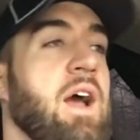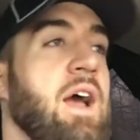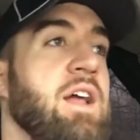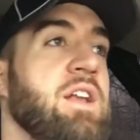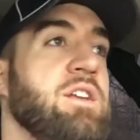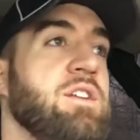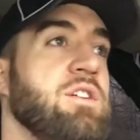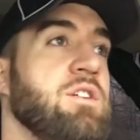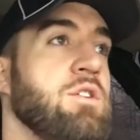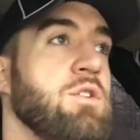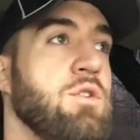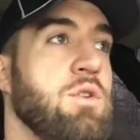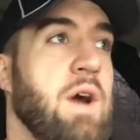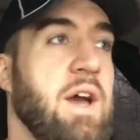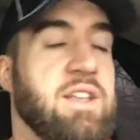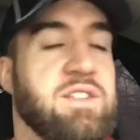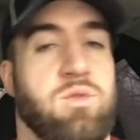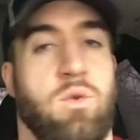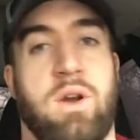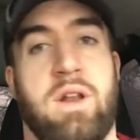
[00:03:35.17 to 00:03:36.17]
and do
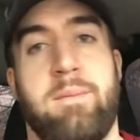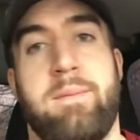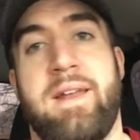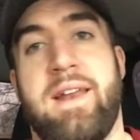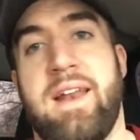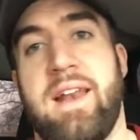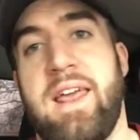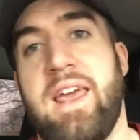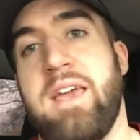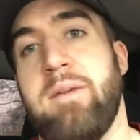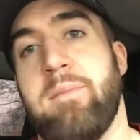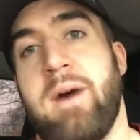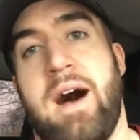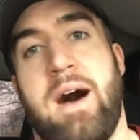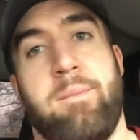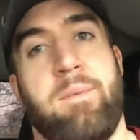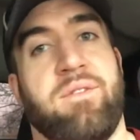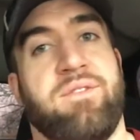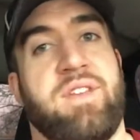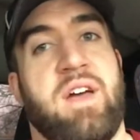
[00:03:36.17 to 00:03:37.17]
a 20-minute
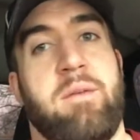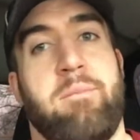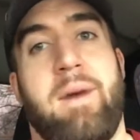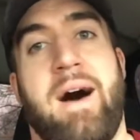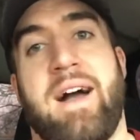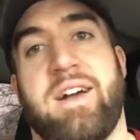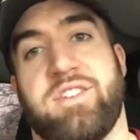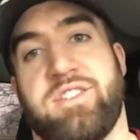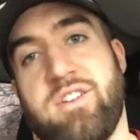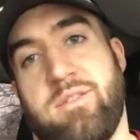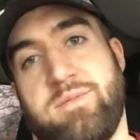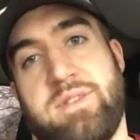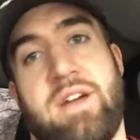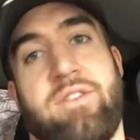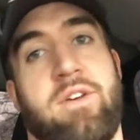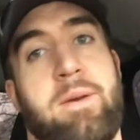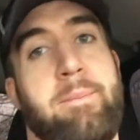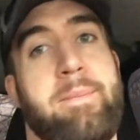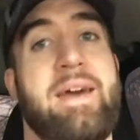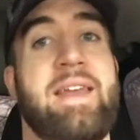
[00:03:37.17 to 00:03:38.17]
EMOM of 10 box jumps
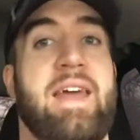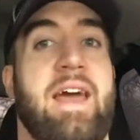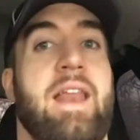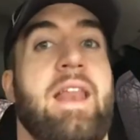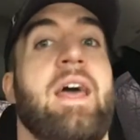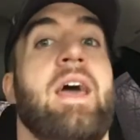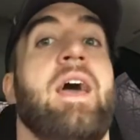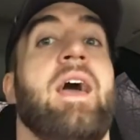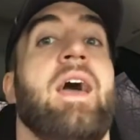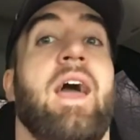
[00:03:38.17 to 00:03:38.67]
every minute,